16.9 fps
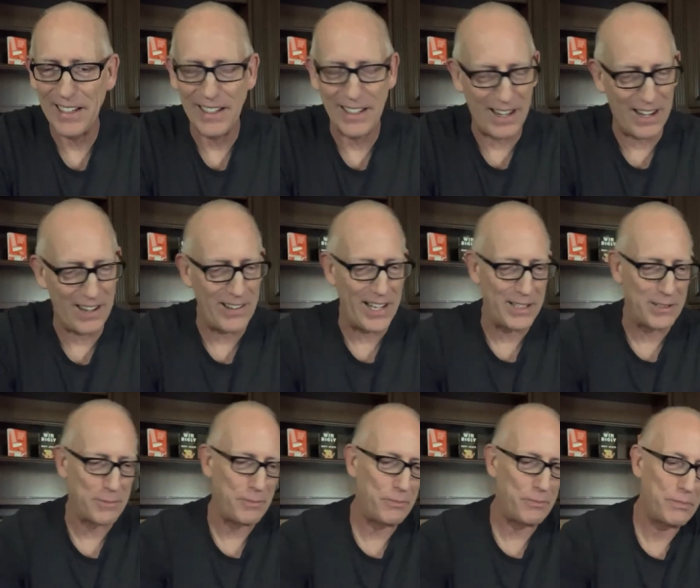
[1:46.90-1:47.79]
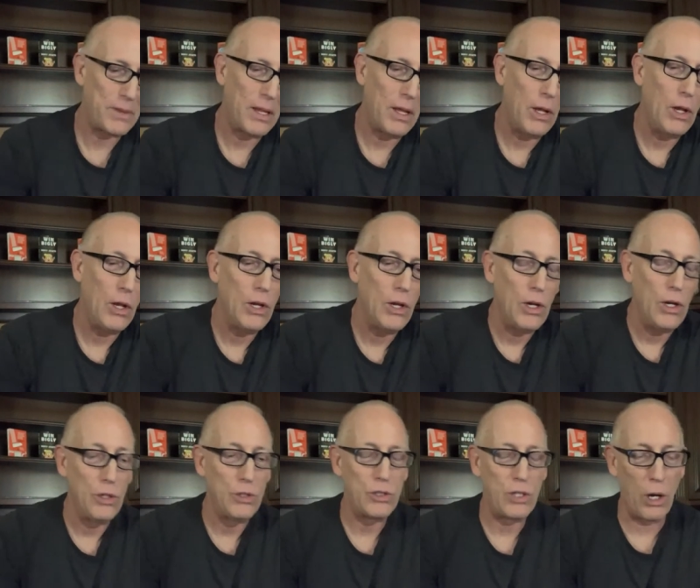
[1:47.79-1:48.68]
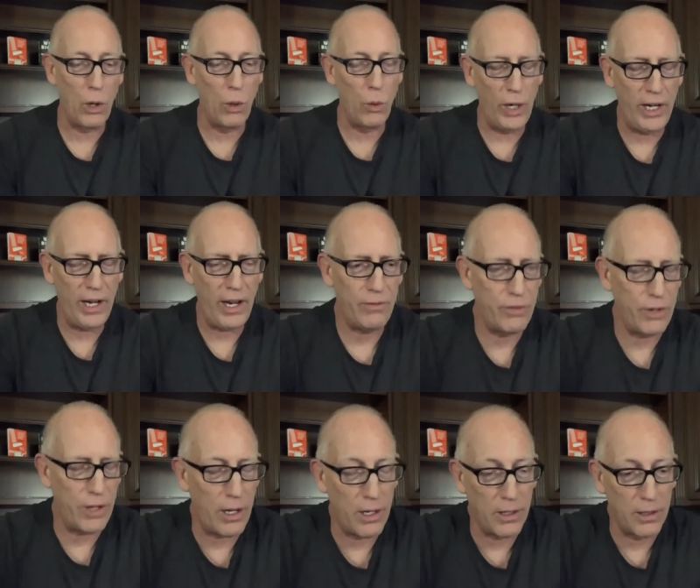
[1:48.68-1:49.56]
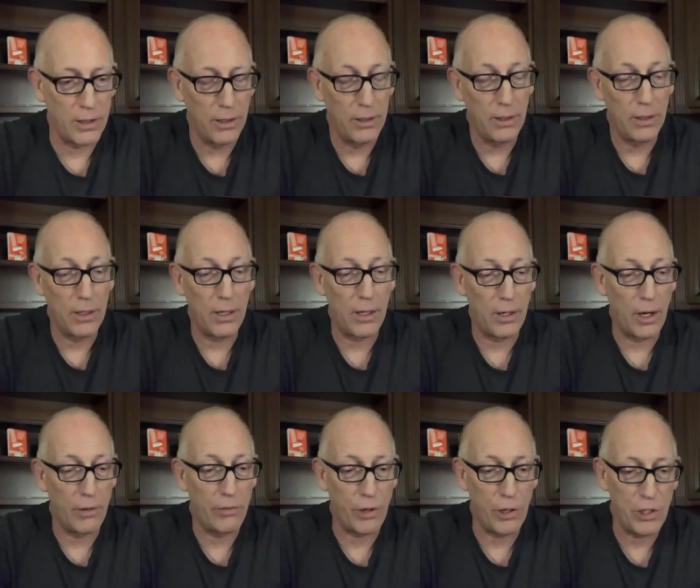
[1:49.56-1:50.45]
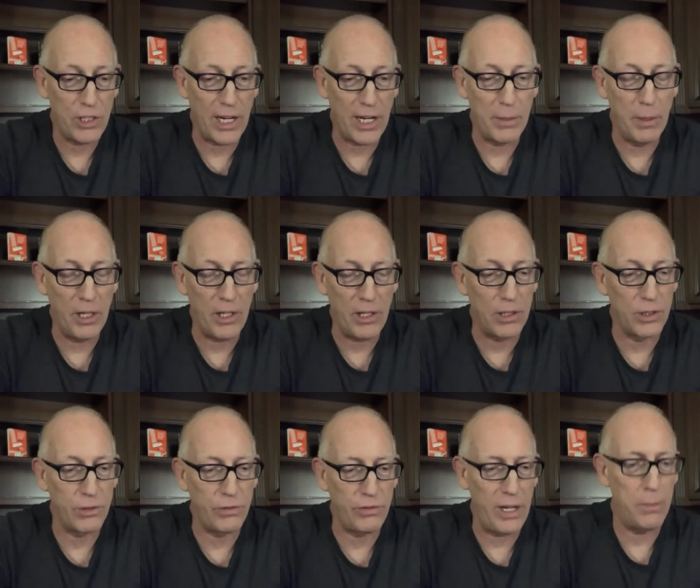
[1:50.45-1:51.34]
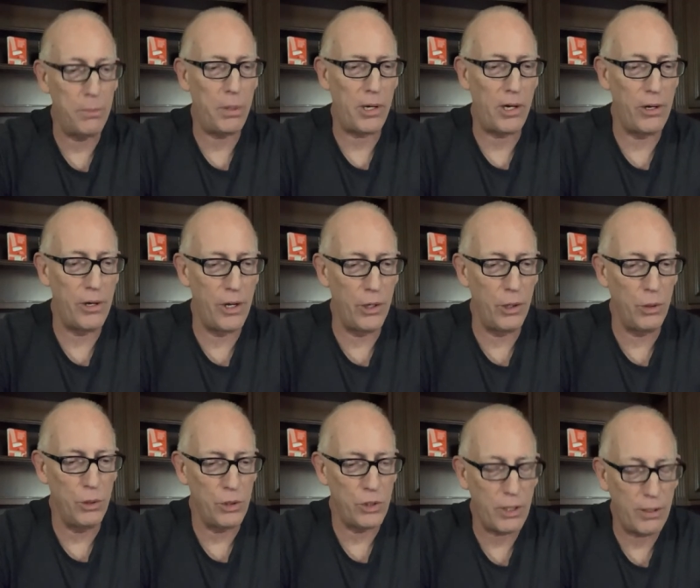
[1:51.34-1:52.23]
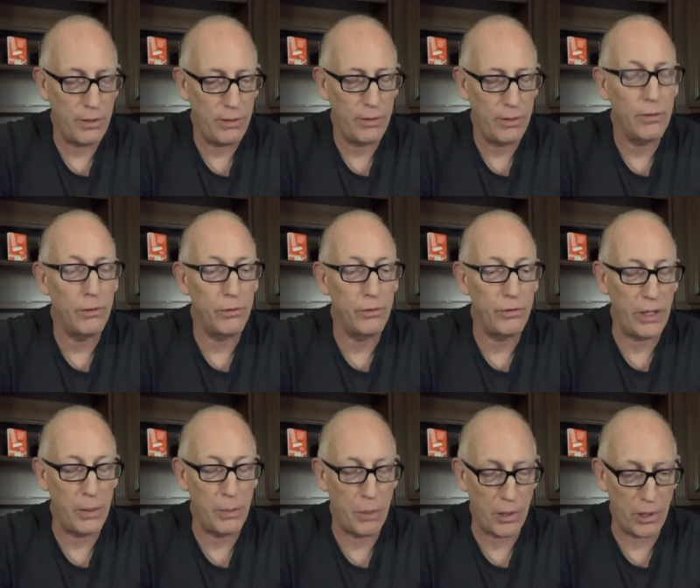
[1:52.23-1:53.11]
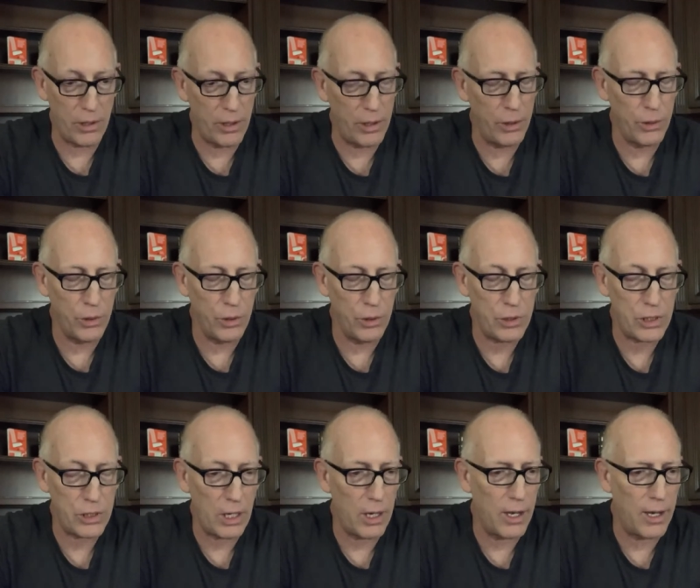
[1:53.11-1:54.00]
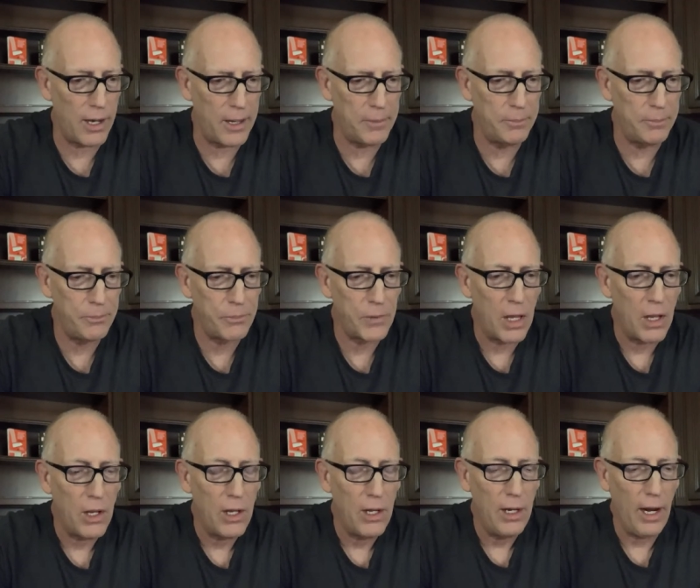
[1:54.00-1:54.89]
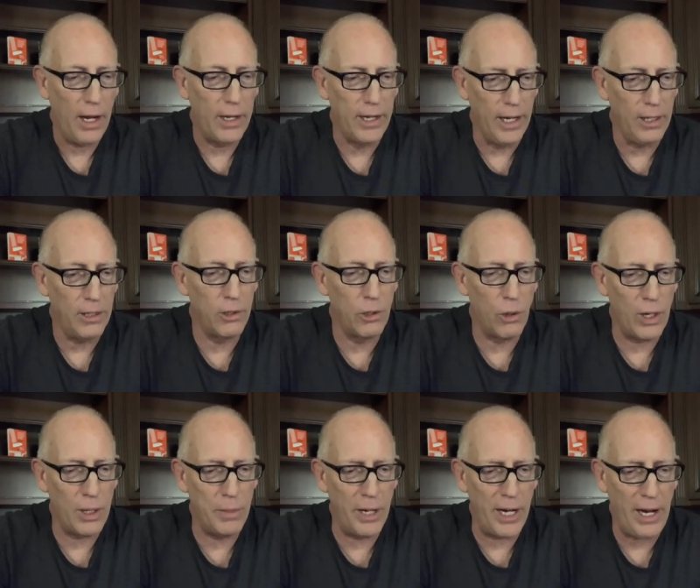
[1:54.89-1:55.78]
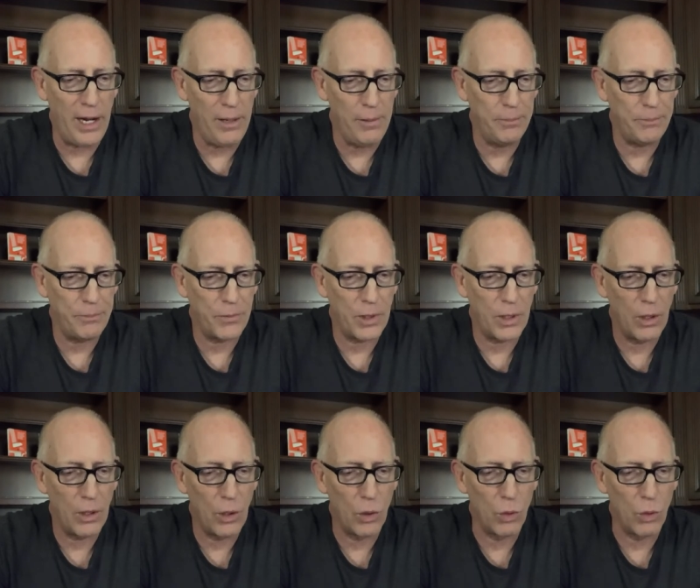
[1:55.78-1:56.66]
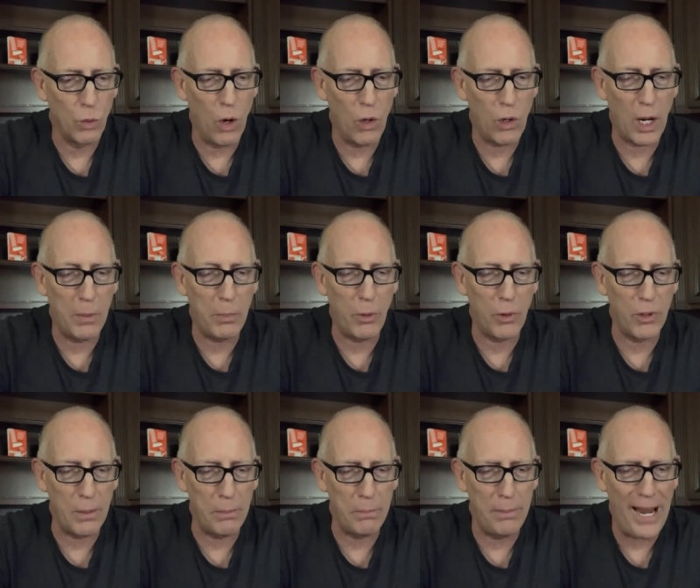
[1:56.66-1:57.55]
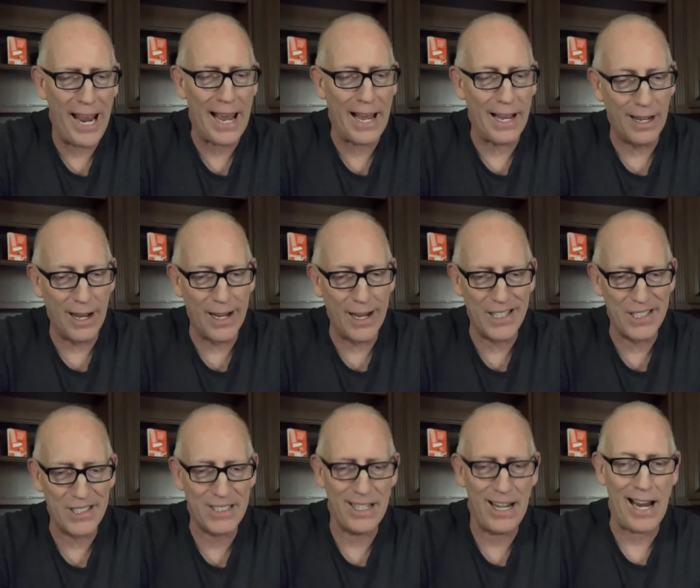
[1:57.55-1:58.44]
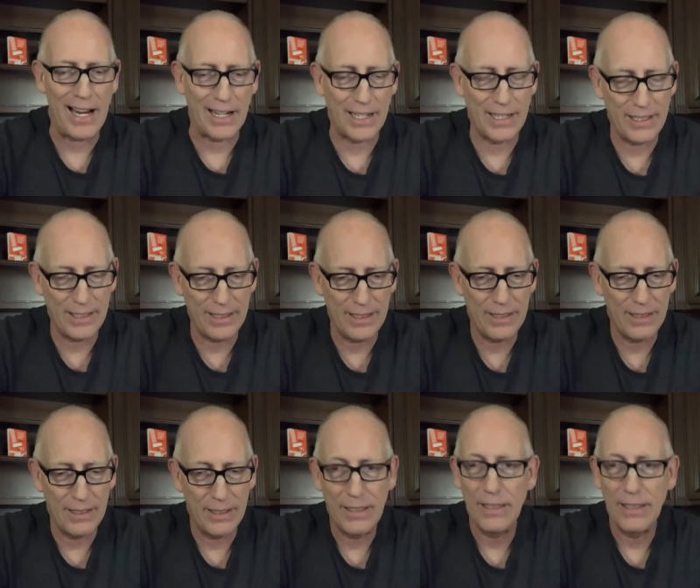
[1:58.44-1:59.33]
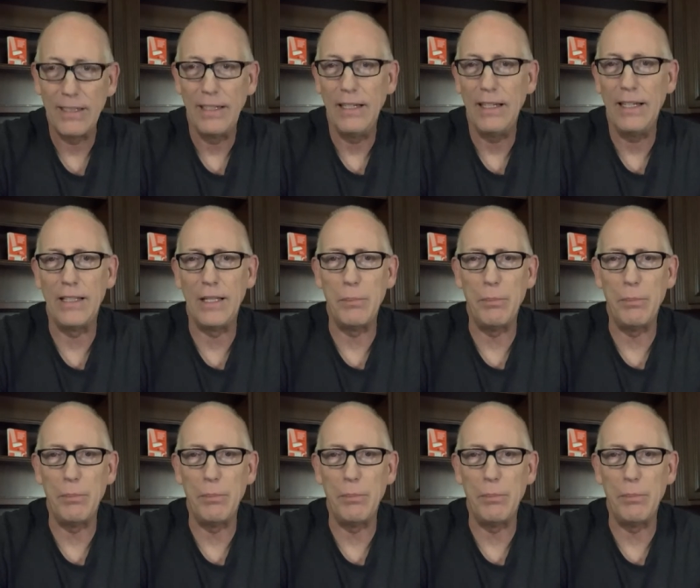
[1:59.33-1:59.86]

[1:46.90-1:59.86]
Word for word: all right. So we have uh, uh, our first segment is vampire news. Vampire news. Um, an Illinois man woke up with a bat on his neck and the